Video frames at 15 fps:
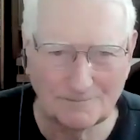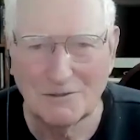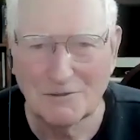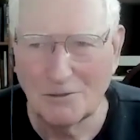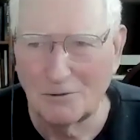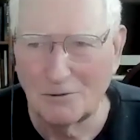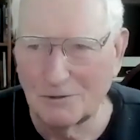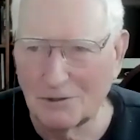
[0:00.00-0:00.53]

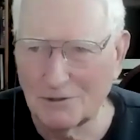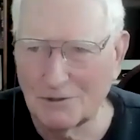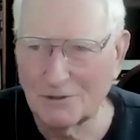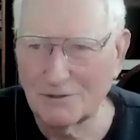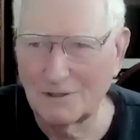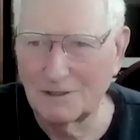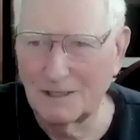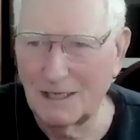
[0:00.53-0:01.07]
So just,
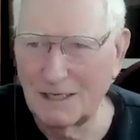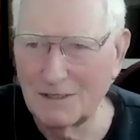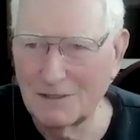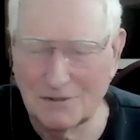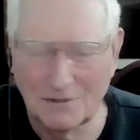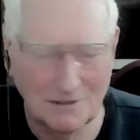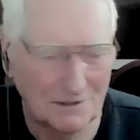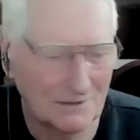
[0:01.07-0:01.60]
just in
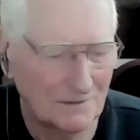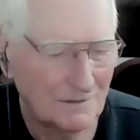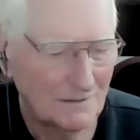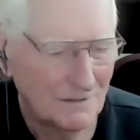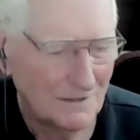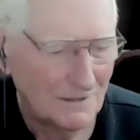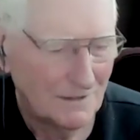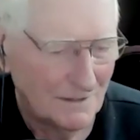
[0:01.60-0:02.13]
case you
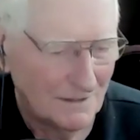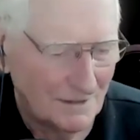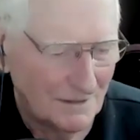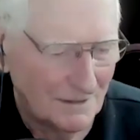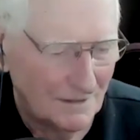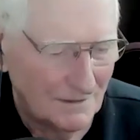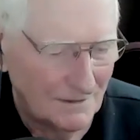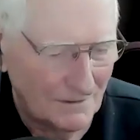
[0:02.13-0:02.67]

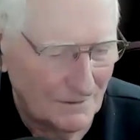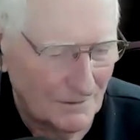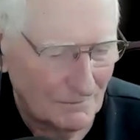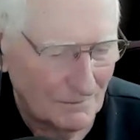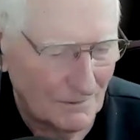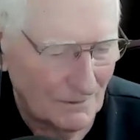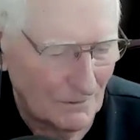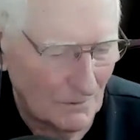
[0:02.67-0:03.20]

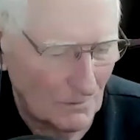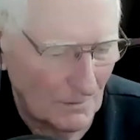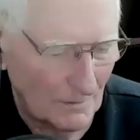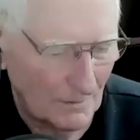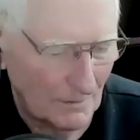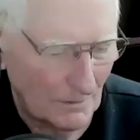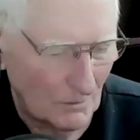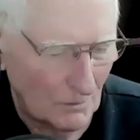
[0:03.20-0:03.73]
don't know
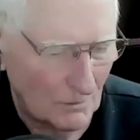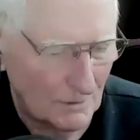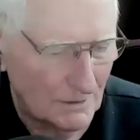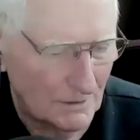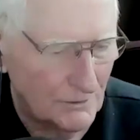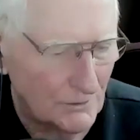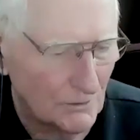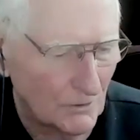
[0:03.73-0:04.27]
Ode
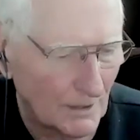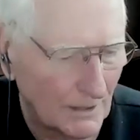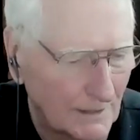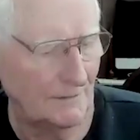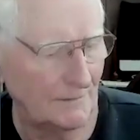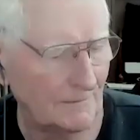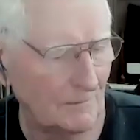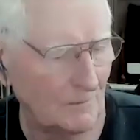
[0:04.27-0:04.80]
to Joy,
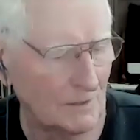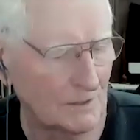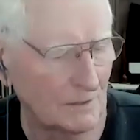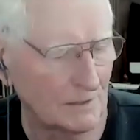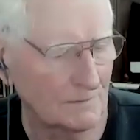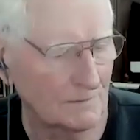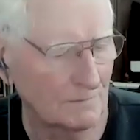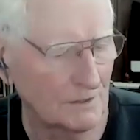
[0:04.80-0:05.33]
I want you to
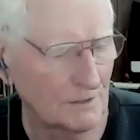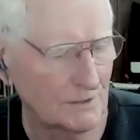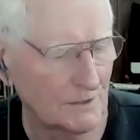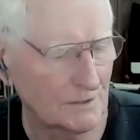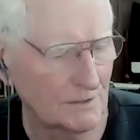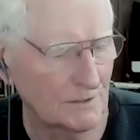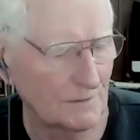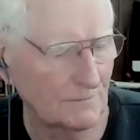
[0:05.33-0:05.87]
listen for just,
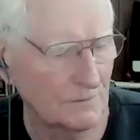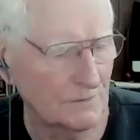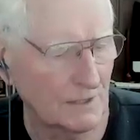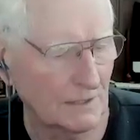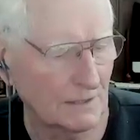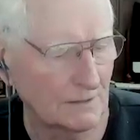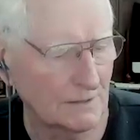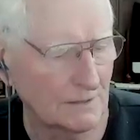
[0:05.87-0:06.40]
just a
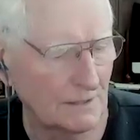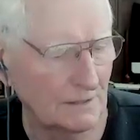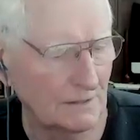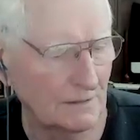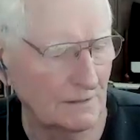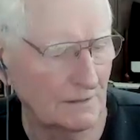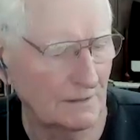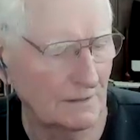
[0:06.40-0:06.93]
few seconds. Eh?